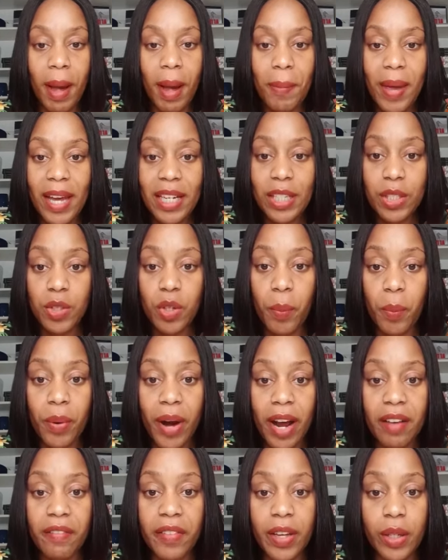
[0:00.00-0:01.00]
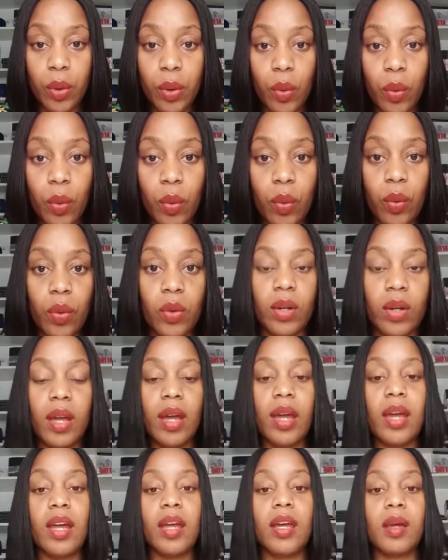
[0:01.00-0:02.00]
My page is not private though.
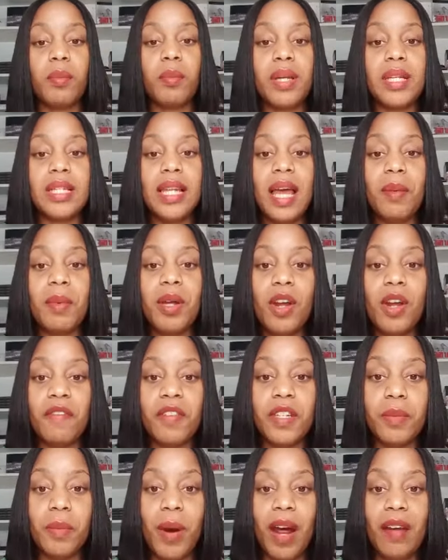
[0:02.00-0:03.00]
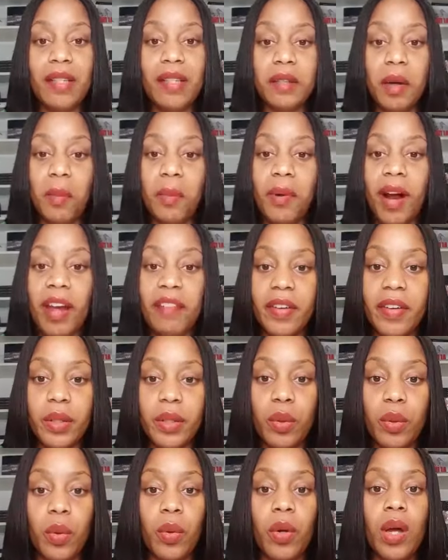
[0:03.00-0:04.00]
Hey, please let me know if it's private. It's not
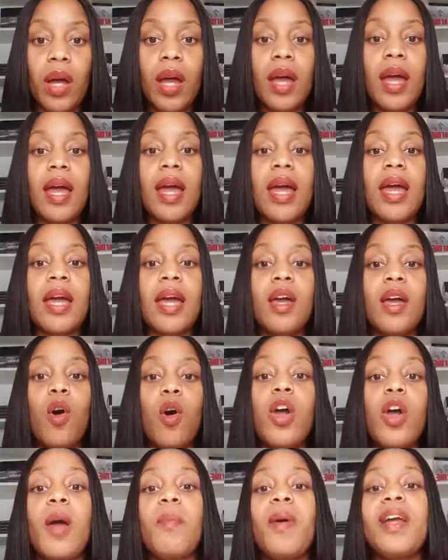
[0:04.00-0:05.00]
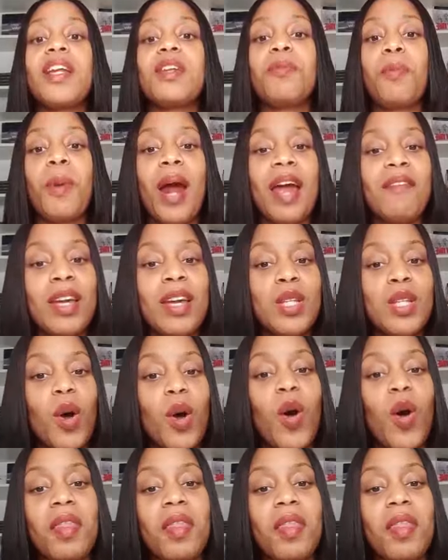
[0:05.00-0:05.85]
private though. Oh, your page is private.